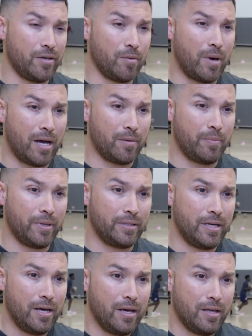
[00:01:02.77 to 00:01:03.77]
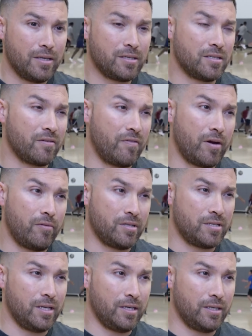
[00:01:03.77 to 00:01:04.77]
you about it, but these kids are very
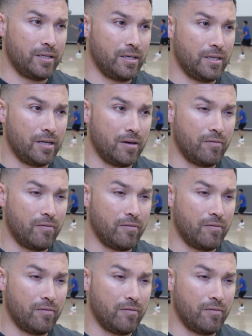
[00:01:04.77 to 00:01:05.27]
resilient and uh,